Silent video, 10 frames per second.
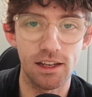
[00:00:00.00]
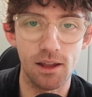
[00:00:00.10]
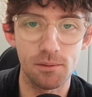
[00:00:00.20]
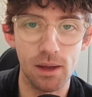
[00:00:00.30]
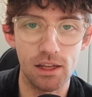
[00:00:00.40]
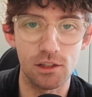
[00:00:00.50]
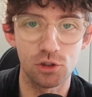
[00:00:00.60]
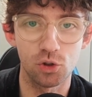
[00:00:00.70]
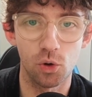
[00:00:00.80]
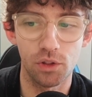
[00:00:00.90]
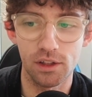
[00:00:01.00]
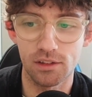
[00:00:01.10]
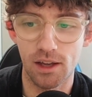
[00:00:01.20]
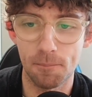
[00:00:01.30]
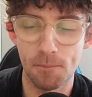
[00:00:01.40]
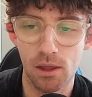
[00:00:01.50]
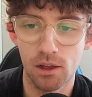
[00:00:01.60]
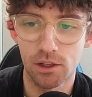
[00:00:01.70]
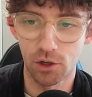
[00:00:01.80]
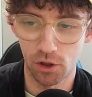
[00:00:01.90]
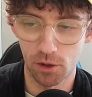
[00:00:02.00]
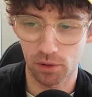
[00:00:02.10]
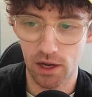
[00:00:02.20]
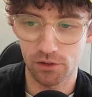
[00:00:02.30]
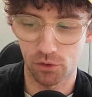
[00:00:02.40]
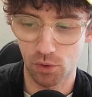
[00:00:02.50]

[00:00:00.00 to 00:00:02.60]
and making sure that um, you know the players are